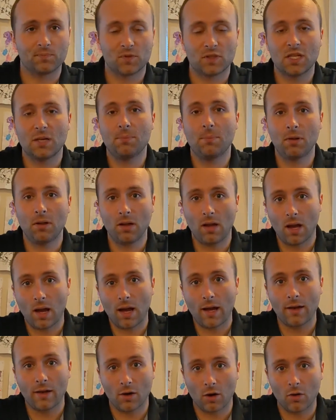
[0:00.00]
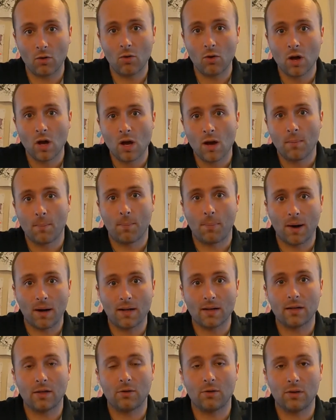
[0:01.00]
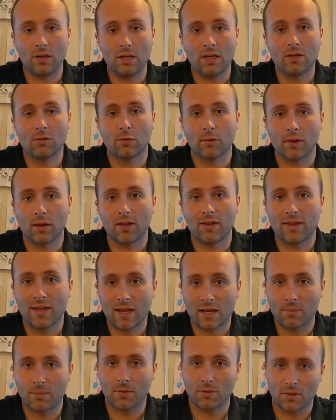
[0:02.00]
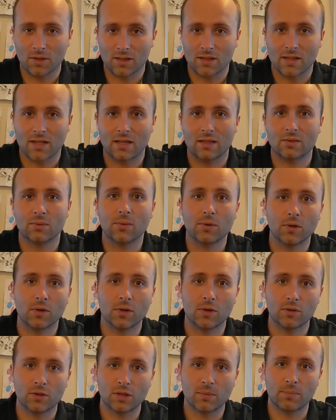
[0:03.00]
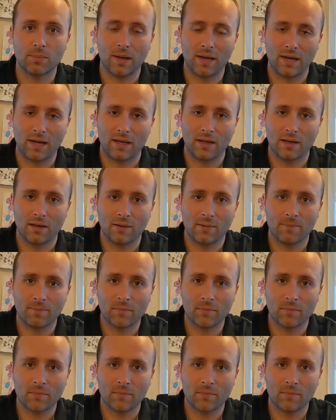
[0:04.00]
Simple, I know, but you need to really think about these things when you're using paid.